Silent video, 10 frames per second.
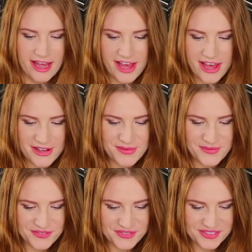
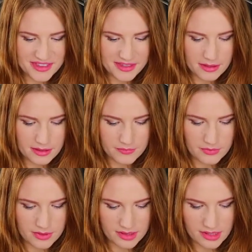Um,
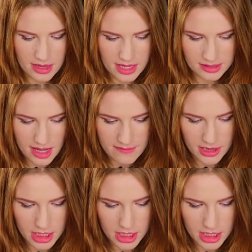so let's have a